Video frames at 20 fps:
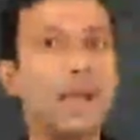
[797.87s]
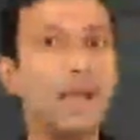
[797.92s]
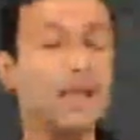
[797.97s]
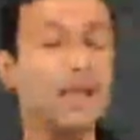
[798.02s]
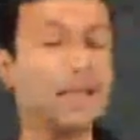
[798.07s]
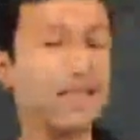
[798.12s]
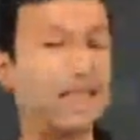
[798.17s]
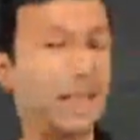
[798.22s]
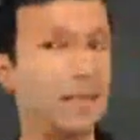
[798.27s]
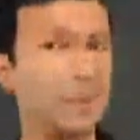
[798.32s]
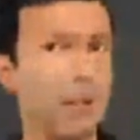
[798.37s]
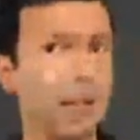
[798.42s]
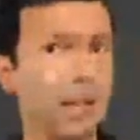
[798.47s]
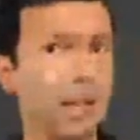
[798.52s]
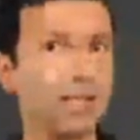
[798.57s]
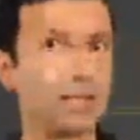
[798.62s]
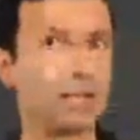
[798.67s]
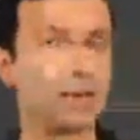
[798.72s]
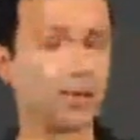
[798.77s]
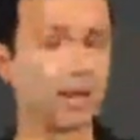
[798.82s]
White light
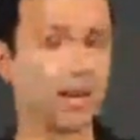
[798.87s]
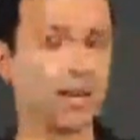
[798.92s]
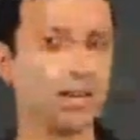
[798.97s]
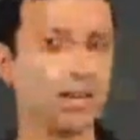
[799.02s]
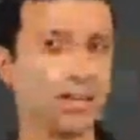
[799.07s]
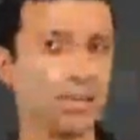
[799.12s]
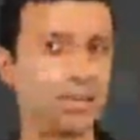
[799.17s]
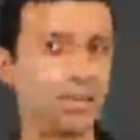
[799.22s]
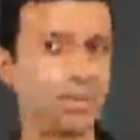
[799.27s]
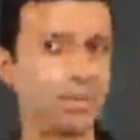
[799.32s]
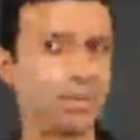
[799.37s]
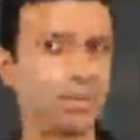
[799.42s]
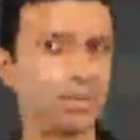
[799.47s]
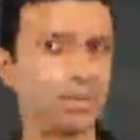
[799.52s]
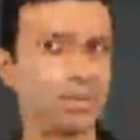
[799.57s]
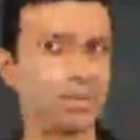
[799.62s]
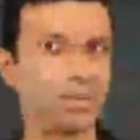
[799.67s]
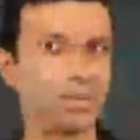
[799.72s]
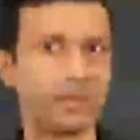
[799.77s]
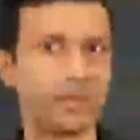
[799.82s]
is made up of
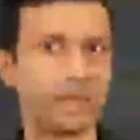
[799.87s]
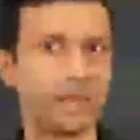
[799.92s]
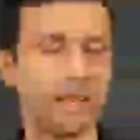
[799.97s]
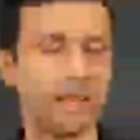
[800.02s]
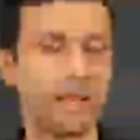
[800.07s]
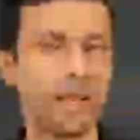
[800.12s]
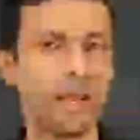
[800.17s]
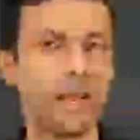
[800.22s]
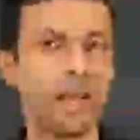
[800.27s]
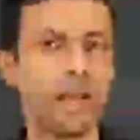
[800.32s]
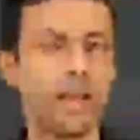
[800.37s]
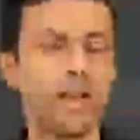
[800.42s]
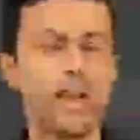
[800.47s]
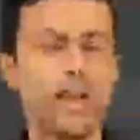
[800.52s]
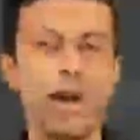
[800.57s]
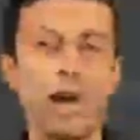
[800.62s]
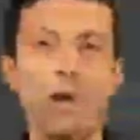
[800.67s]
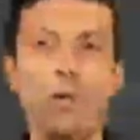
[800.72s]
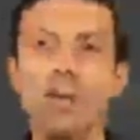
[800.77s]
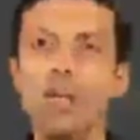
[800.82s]
millions and millions
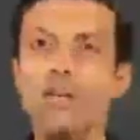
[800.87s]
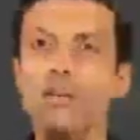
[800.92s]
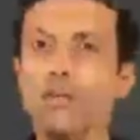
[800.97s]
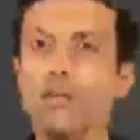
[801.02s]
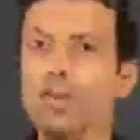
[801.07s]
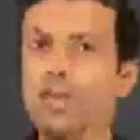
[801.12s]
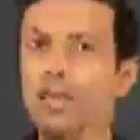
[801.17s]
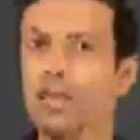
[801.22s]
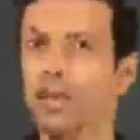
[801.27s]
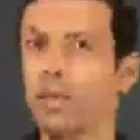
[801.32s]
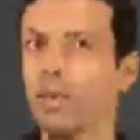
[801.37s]
of colors.